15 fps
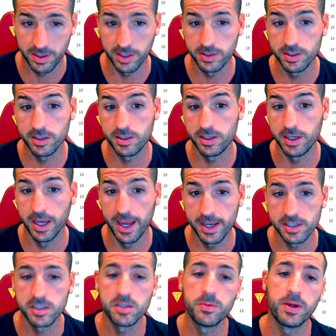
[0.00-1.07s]
This is the
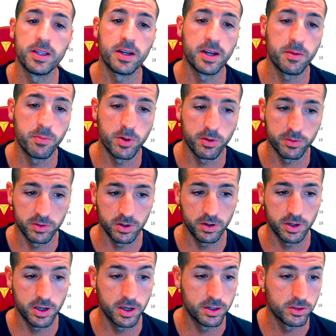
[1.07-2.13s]
estimated number of
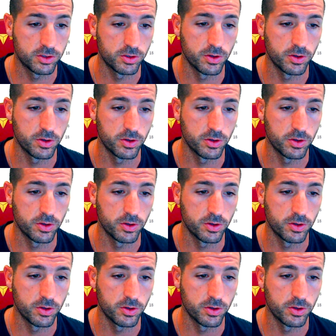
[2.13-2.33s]
tokens.